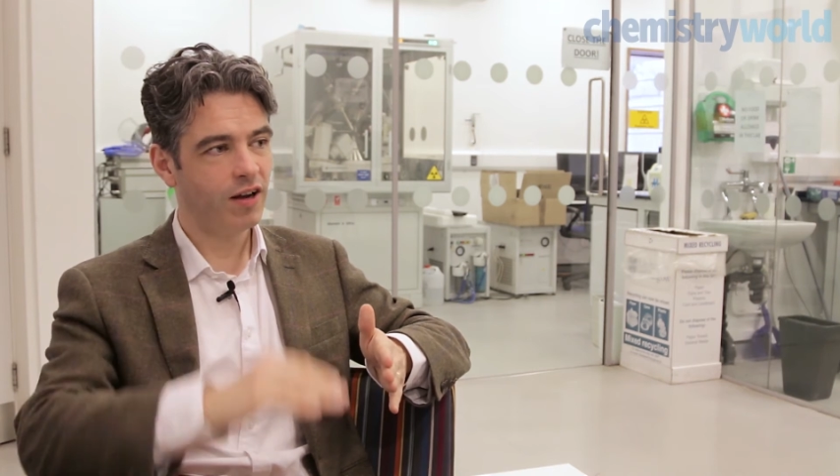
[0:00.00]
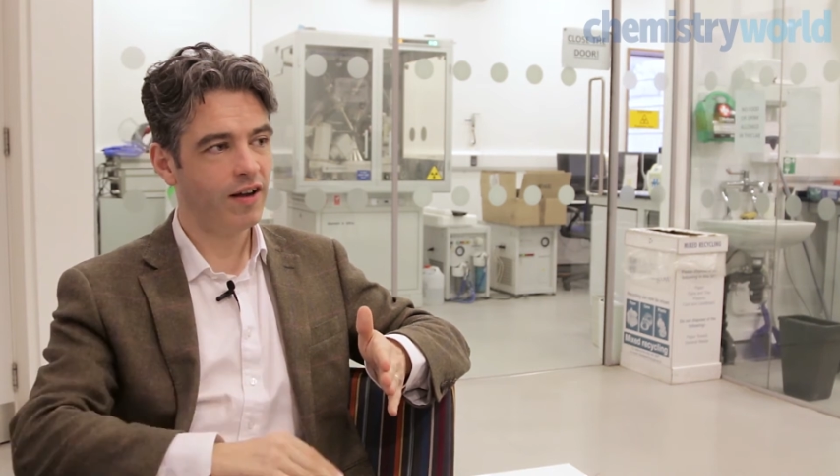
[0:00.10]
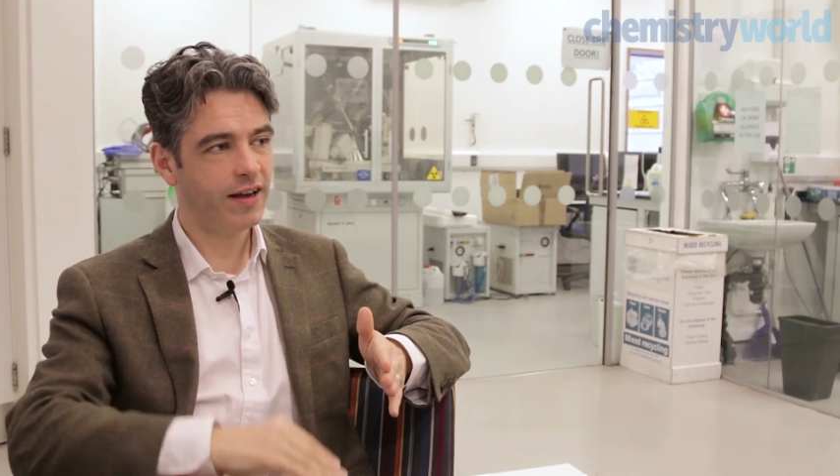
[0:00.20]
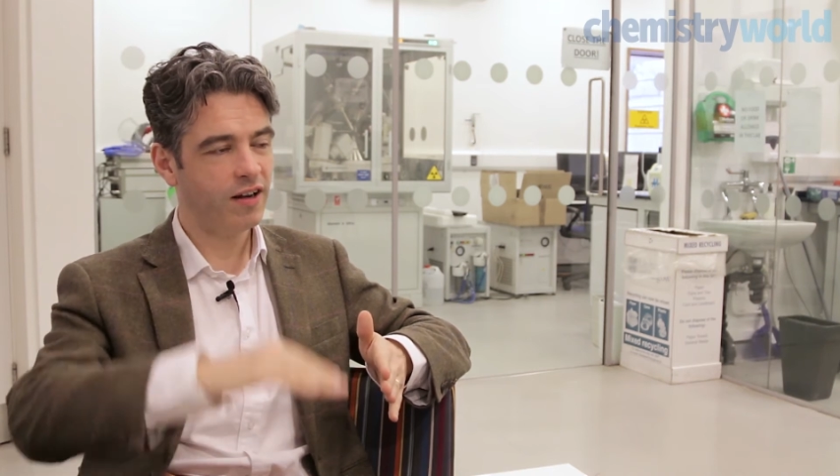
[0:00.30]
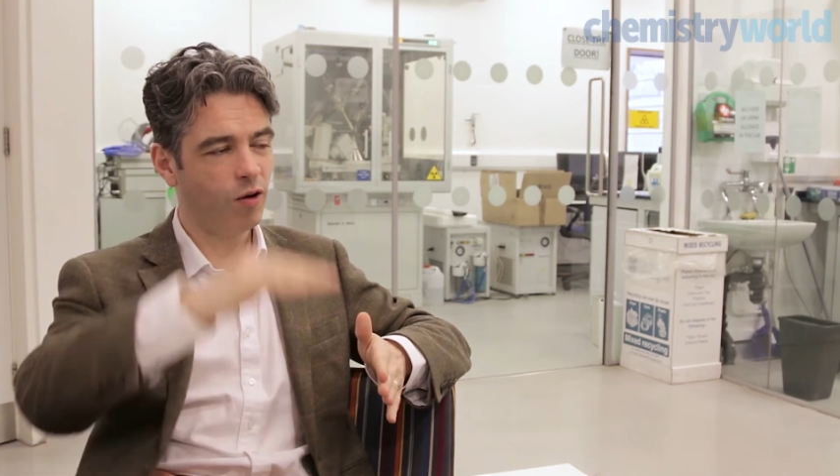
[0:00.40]

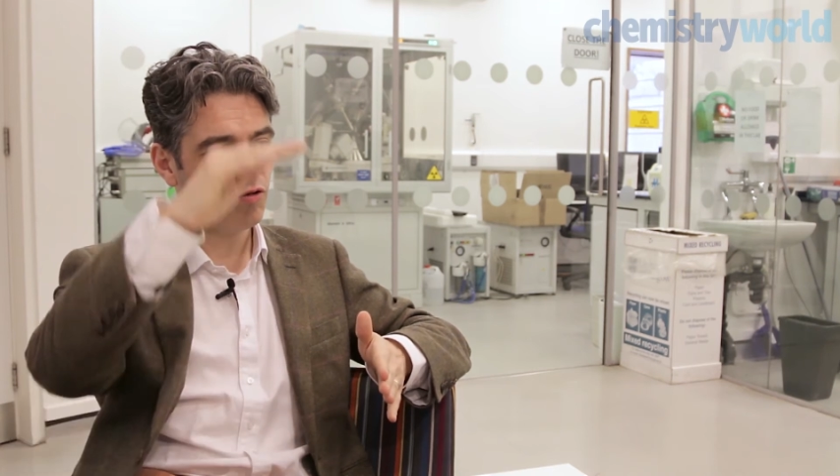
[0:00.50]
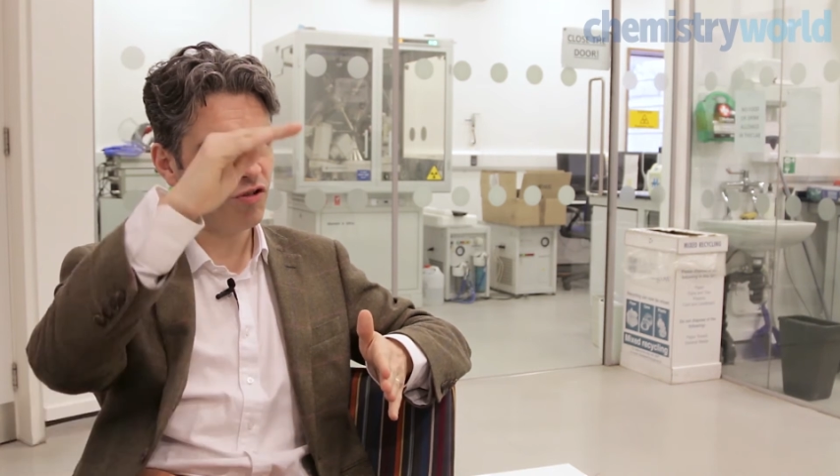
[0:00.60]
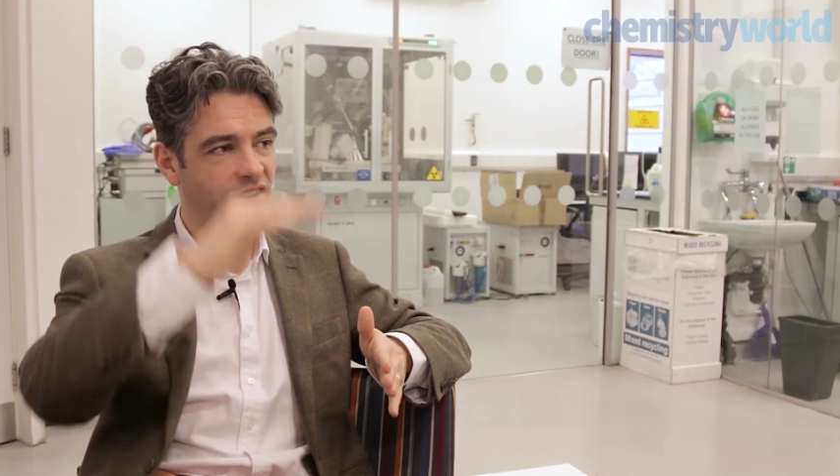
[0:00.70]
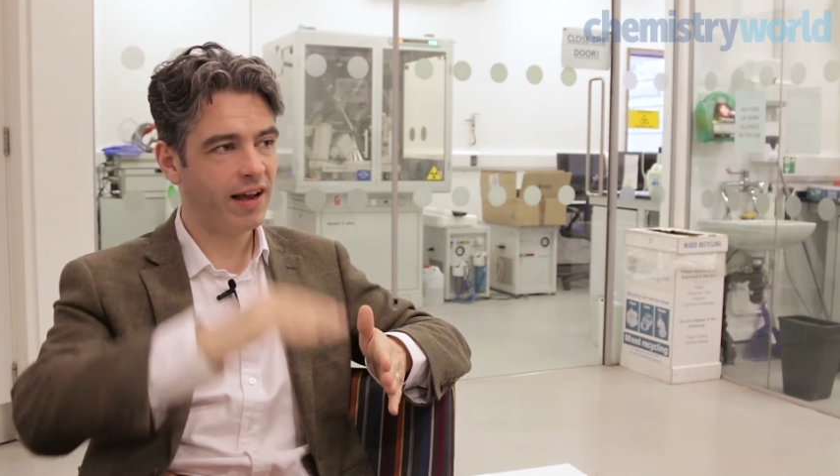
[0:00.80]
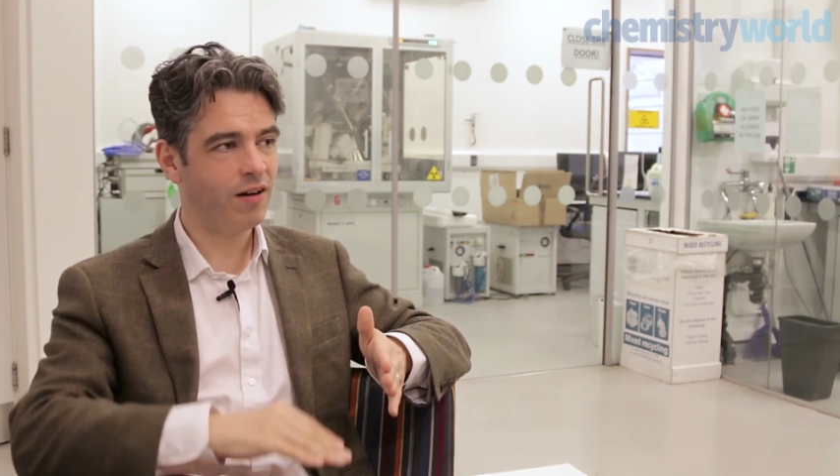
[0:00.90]
like an
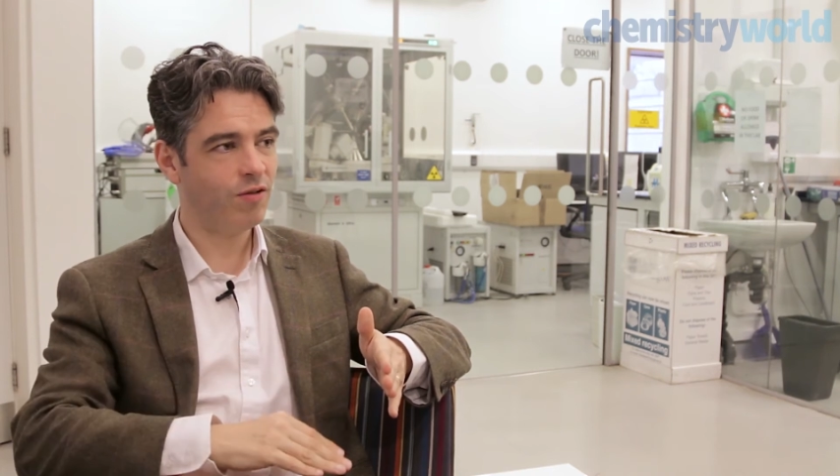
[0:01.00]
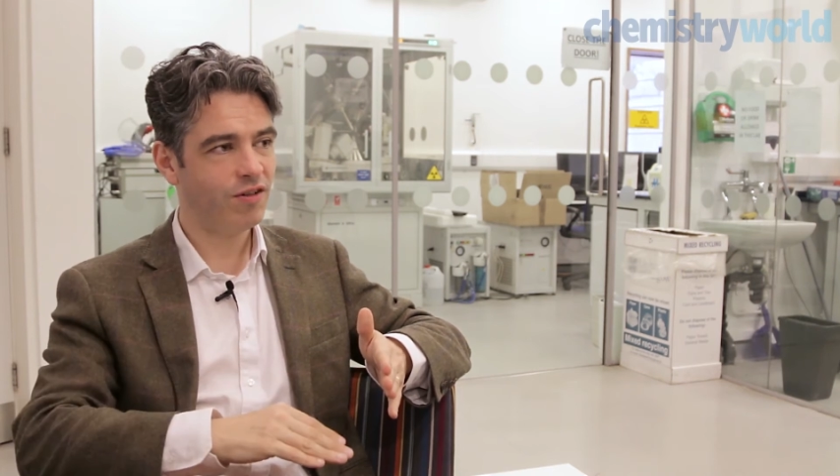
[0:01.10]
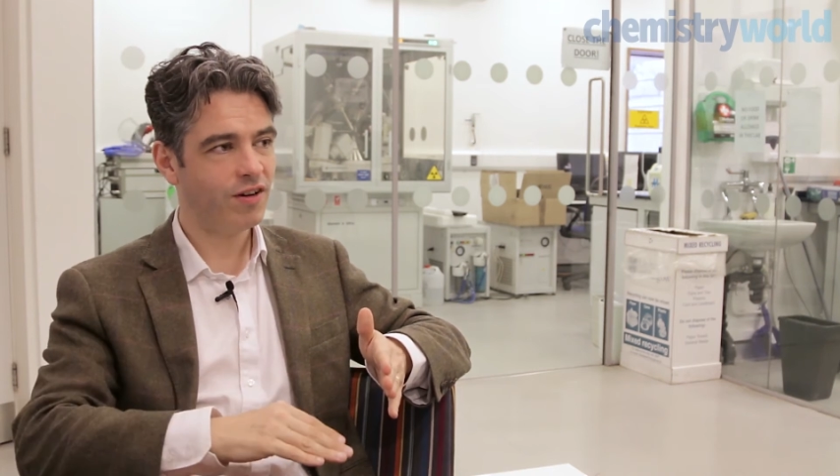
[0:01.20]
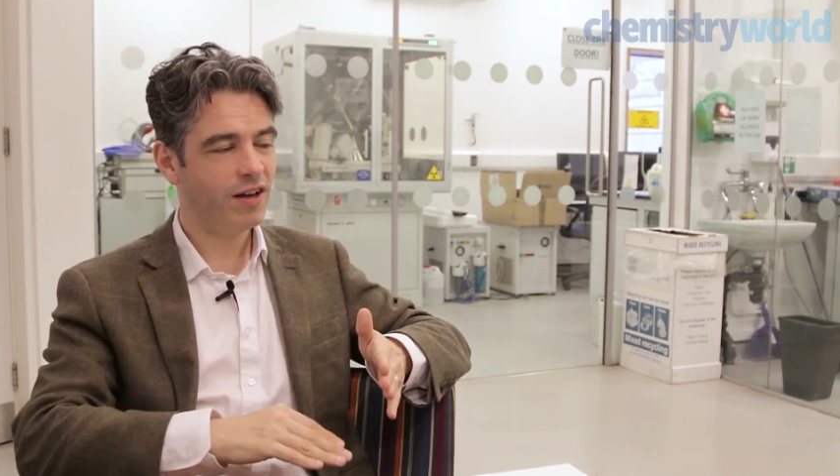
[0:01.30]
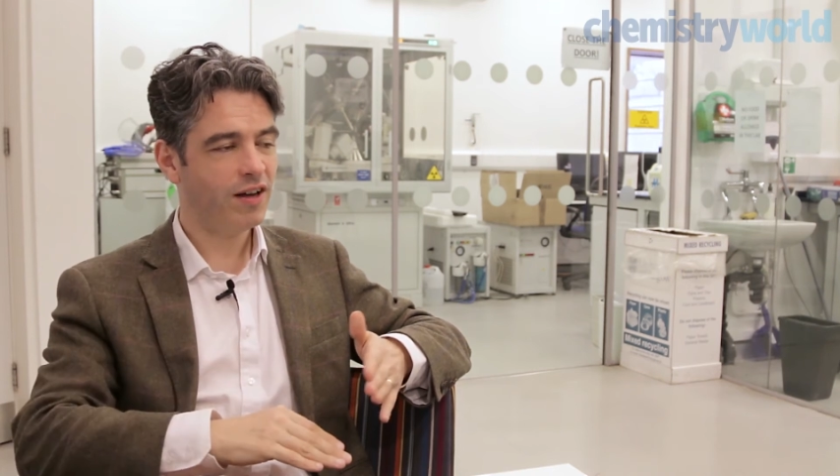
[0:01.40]
ultrasound?